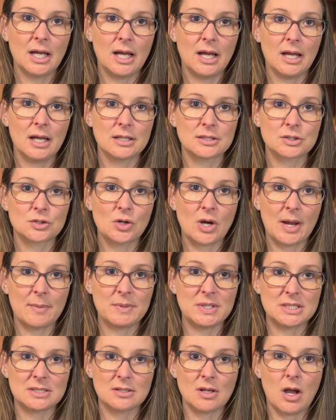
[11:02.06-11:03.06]
Scrappy
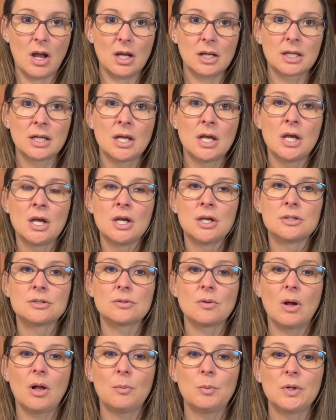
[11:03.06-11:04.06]
sock, so
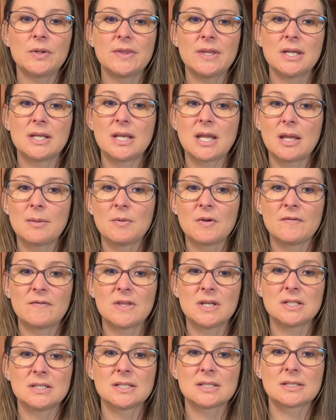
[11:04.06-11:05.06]
I'll put the name of the
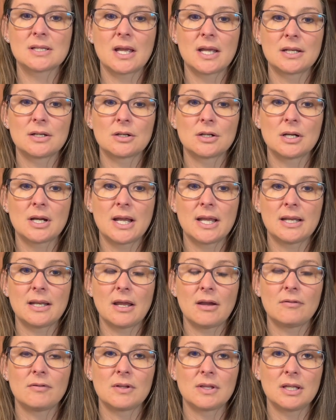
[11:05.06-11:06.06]
designer and
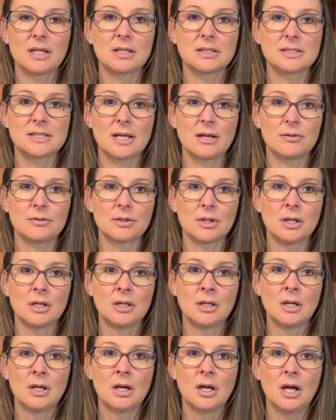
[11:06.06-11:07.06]
everything down
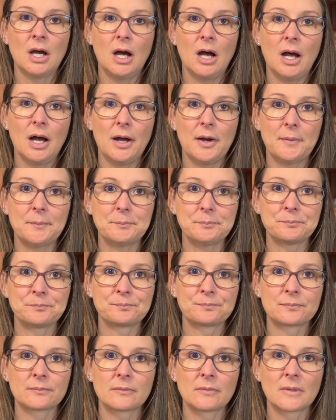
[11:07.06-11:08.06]

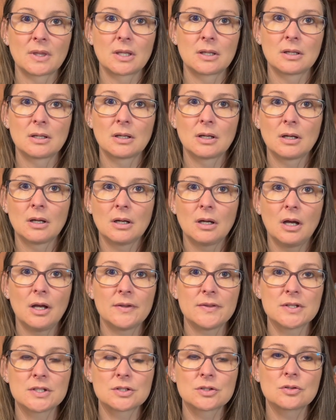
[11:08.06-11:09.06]
on
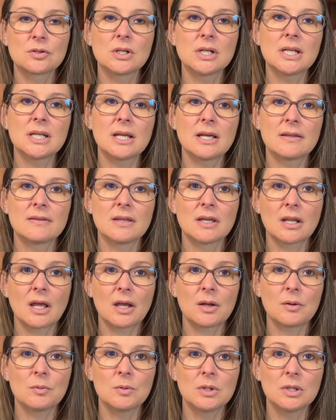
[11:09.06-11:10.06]
the screen, and then I
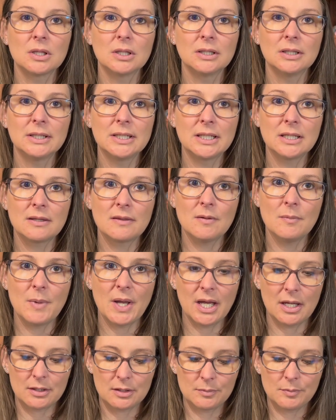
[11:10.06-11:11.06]
will link the
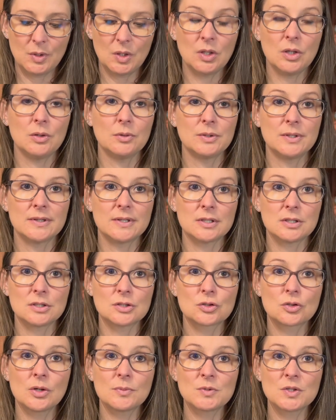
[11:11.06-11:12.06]
pattern below in the
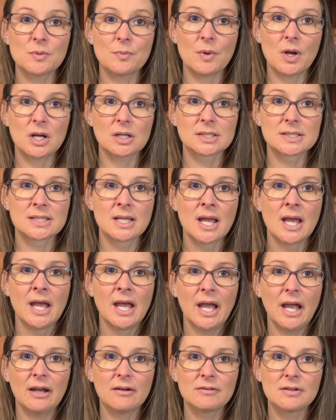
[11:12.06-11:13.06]
description box.
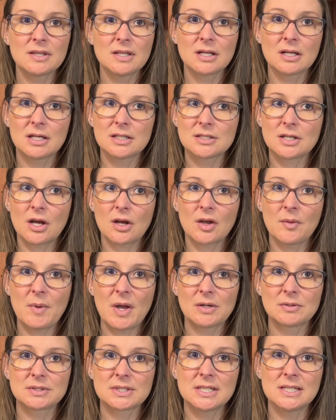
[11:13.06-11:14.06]
Everything I talk
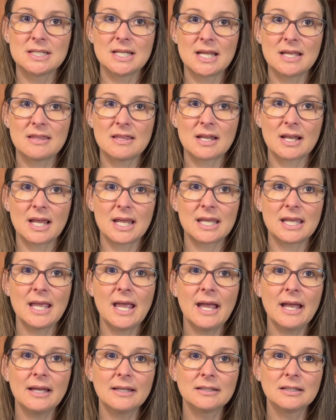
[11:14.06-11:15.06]
about today that I
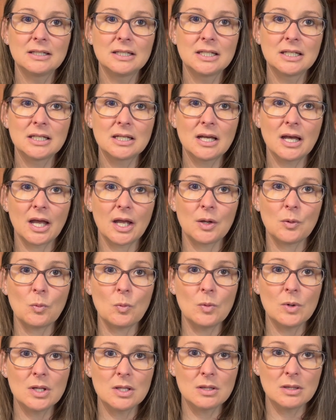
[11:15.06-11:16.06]
can link, I
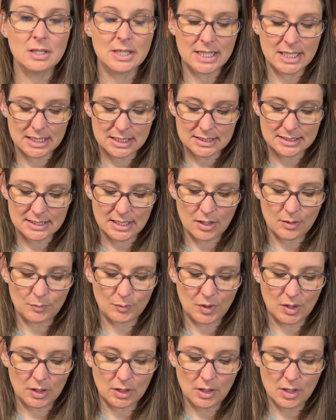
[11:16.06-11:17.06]
will link down
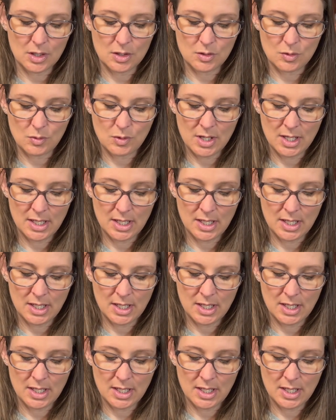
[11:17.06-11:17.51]
below.